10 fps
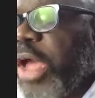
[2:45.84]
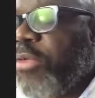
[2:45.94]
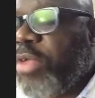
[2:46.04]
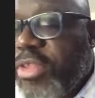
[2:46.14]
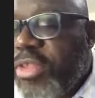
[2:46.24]

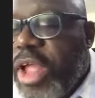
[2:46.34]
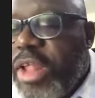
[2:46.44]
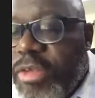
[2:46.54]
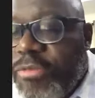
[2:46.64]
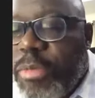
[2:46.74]
how it
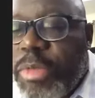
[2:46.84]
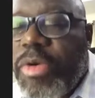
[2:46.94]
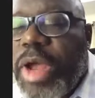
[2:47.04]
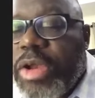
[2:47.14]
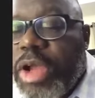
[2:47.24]
started from
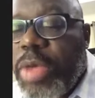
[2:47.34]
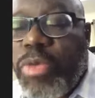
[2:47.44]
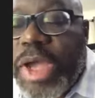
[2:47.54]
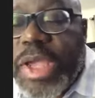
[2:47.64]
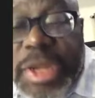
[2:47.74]
the ground
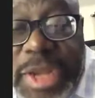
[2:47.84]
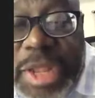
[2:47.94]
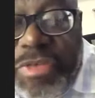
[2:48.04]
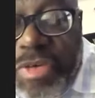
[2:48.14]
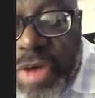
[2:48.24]
up working
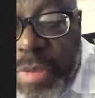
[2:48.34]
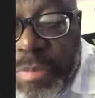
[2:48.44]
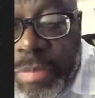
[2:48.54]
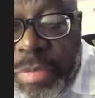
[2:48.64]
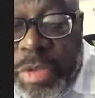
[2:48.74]
in Nigeria.